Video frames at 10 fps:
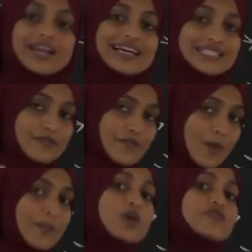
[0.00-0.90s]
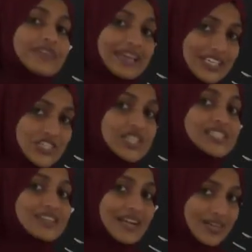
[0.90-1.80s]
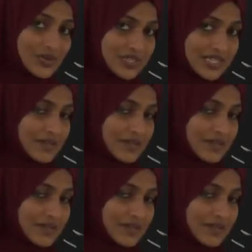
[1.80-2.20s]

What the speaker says: as a form of gaseous nitrogen.